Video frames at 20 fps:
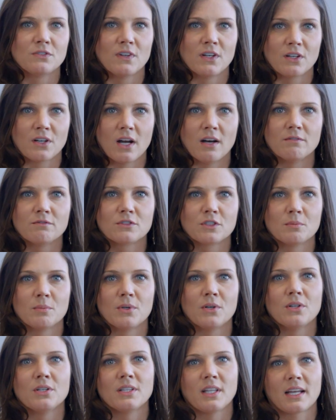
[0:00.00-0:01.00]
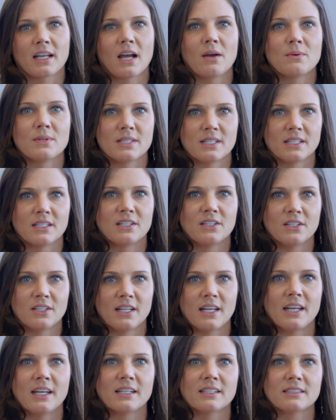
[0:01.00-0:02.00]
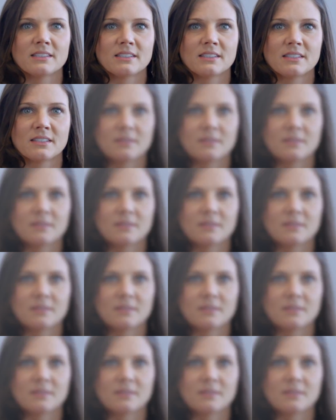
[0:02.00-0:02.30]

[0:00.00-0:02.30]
felt comfortable and like I was in good hands.